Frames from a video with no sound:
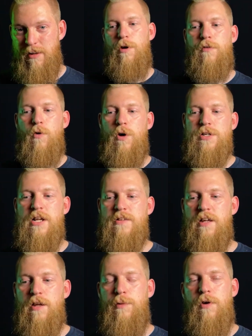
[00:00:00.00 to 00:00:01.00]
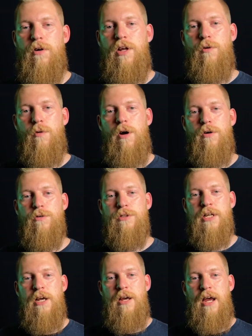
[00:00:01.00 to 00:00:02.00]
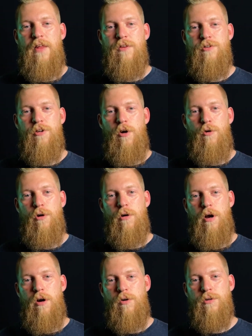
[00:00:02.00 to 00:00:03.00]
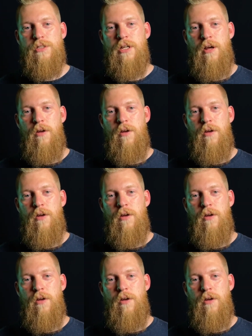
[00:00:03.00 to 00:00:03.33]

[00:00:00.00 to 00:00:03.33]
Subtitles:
But of course, as the community grows and the show grows,